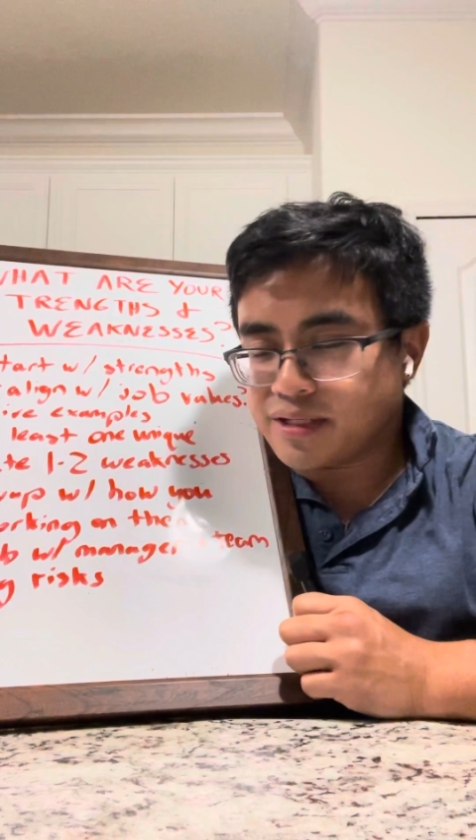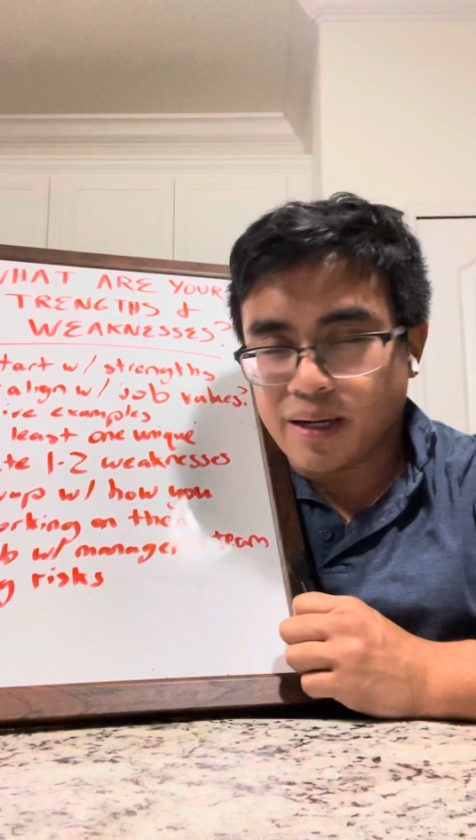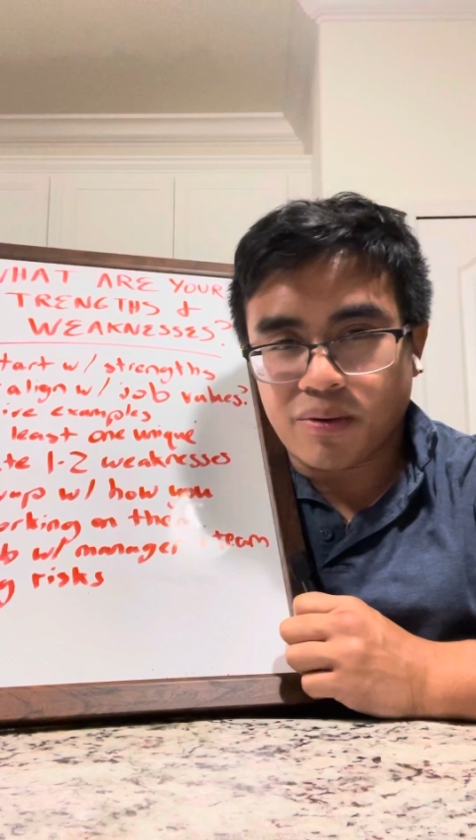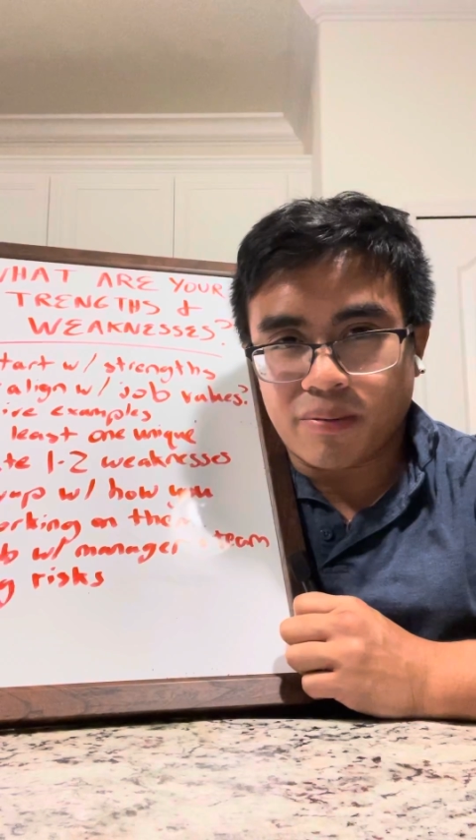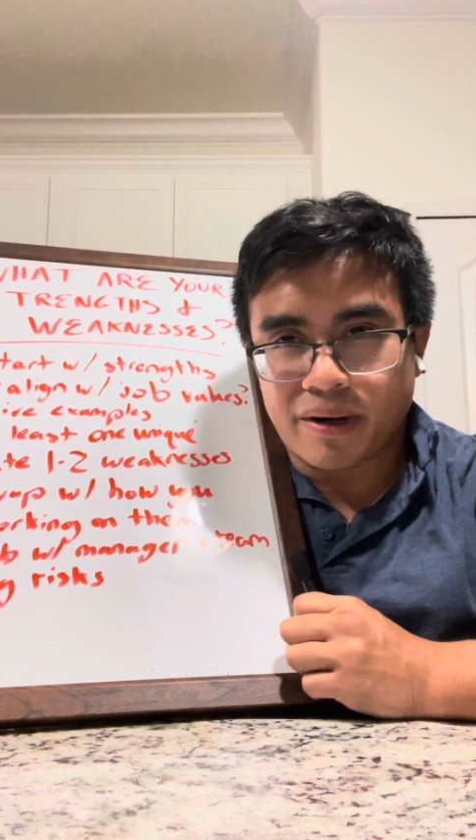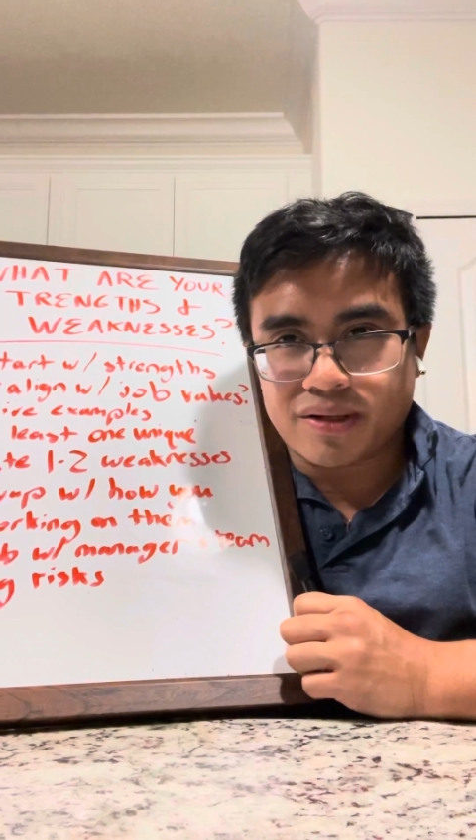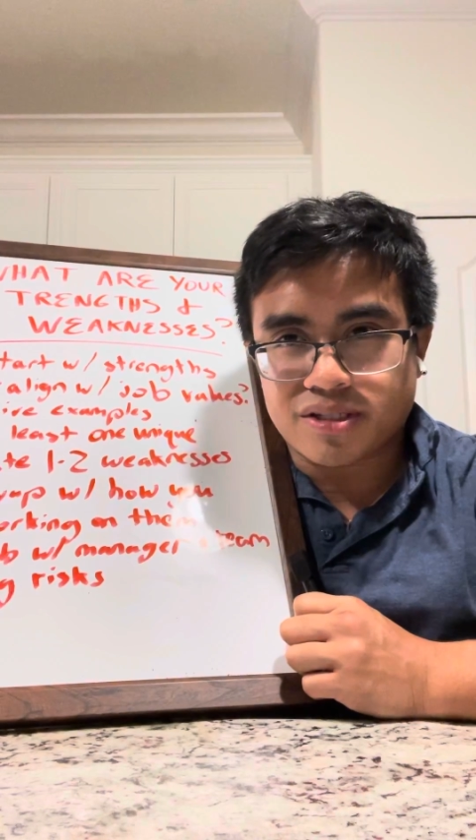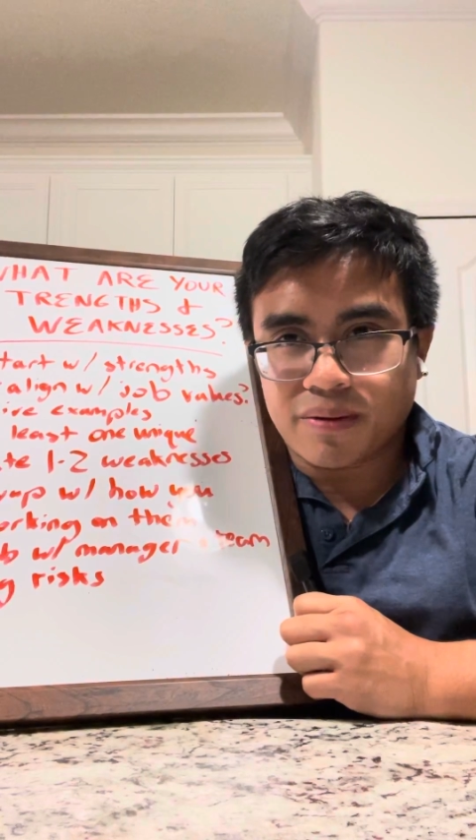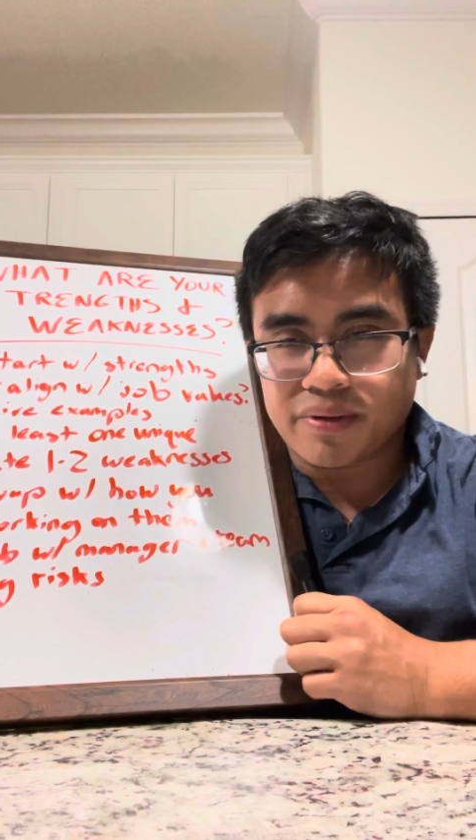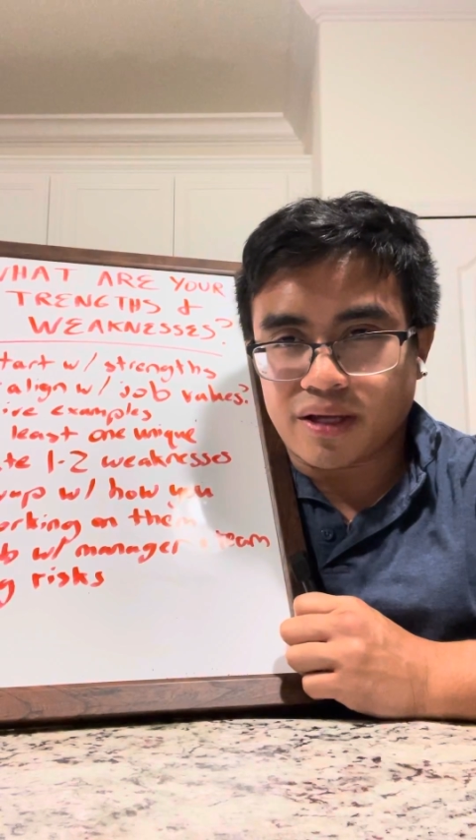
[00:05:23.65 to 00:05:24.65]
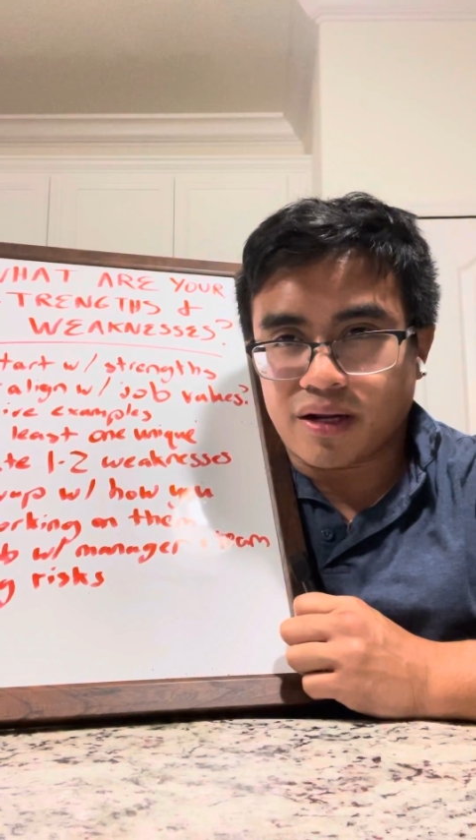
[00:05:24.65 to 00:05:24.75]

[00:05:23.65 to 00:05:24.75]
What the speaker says: demo about something,